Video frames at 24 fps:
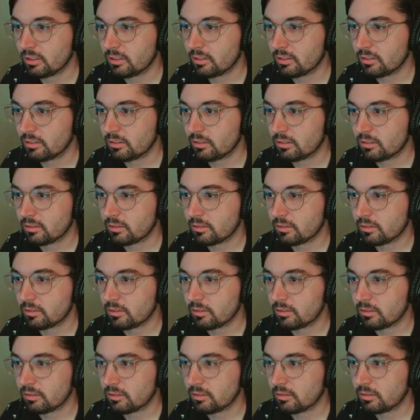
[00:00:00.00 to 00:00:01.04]

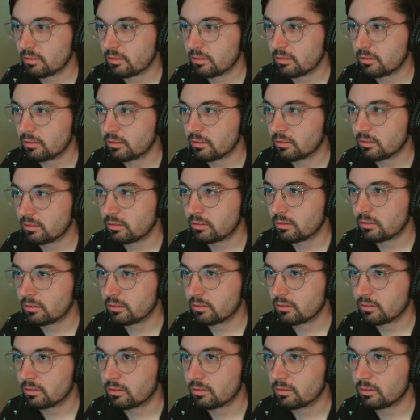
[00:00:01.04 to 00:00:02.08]

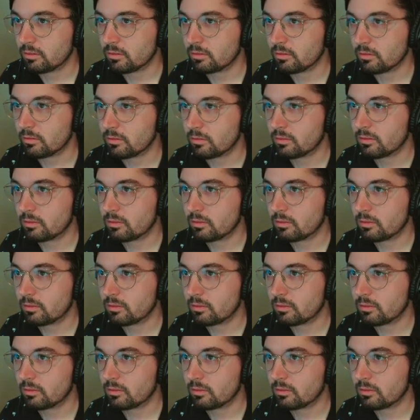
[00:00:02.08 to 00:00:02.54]
[no speech]